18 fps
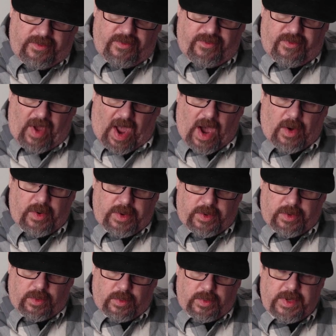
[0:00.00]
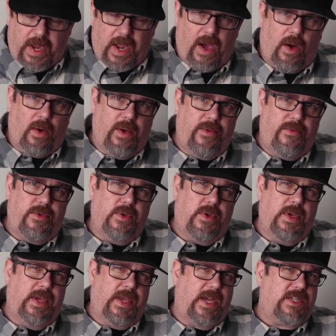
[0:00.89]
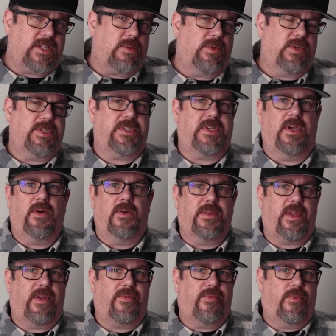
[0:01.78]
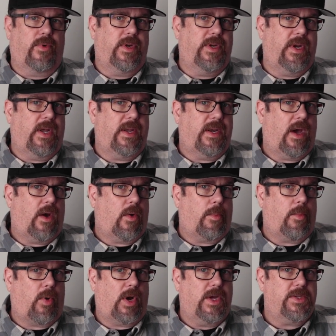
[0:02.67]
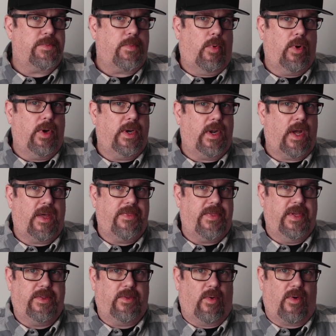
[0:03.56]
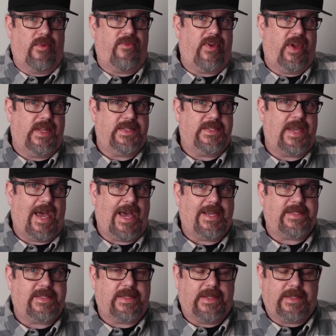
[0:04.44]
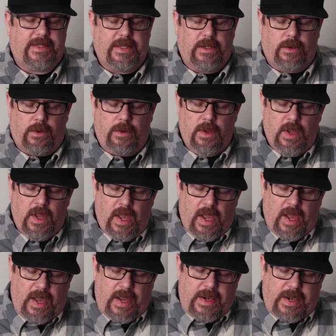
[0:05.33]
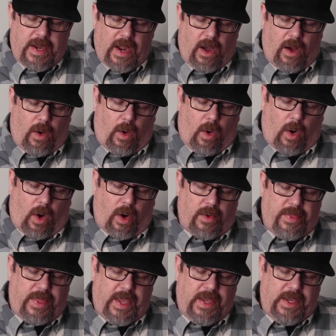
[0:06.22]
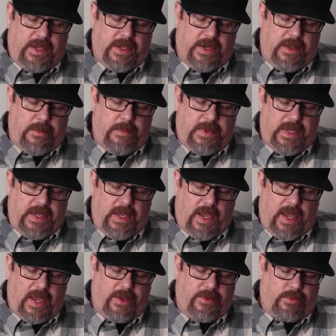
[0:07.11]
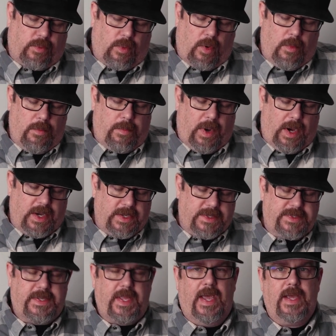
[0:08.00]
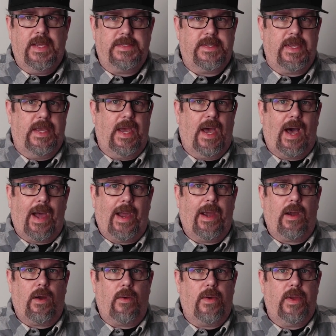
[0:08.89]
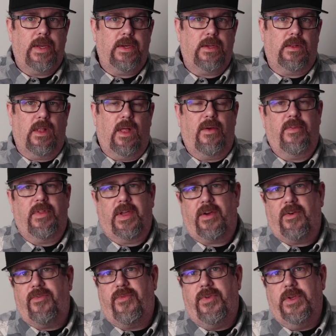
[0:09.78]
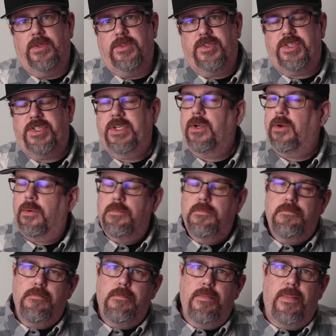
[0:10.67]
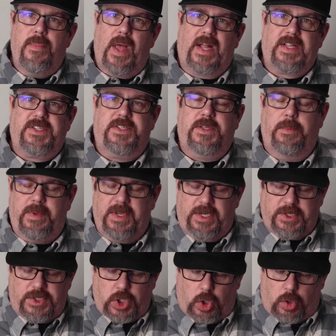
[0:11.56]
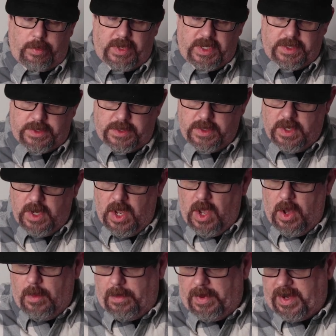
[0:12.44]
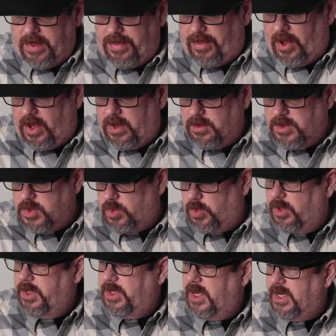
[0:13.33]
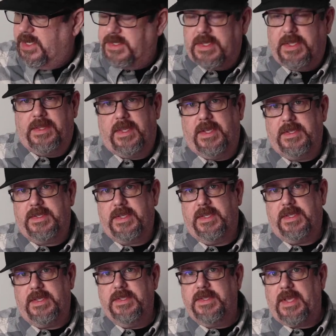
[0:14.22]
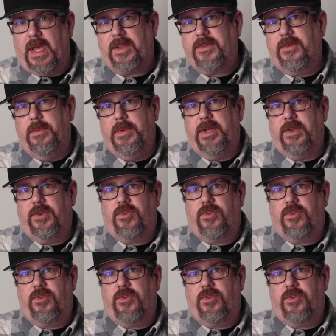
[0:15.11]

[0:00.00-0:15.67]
value. Now, if you can catch them on sale at that $49 price point, I think they're a fantastic deal. Now, are they going to be as robust as a higher end glove like a Field Shear? that's to be determined. But I thought it was really nice that they sent these out to me to